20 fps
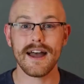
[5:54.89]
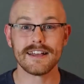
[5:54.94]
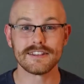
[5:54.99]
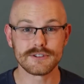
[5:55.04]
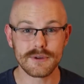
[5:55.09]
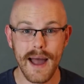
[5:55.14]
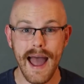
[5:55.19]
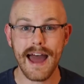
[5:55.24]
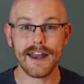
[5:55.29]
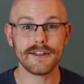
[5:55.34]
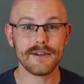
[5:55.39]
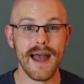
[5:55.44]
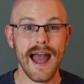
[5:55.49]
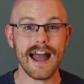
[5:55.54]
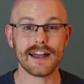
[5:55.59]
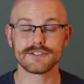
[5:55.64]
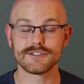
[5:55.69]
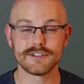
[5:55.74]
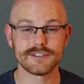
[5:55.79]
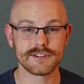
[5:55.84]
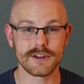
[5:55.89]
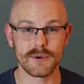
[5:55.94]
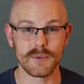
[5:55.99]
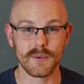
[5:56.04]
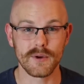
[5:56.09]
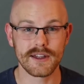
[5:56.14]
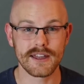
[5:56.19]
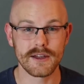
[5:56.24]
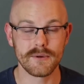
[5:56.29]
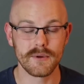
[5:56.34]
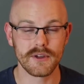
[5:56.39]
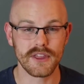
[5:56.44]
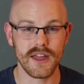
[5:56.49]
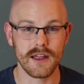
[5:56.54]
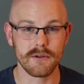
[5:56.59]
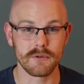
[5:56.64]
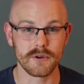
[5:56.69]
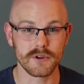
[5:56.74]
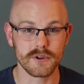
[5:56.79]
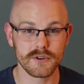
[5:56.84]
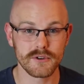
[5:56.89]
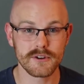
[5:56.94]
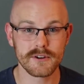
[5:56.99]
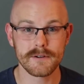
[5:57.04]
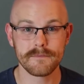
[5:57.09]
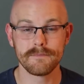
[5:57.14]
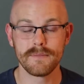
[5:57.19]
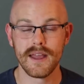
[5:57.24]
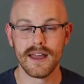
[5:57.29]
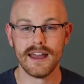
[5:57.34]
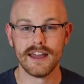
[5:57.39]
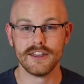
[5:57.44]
So how do you actually start working with a recruiter?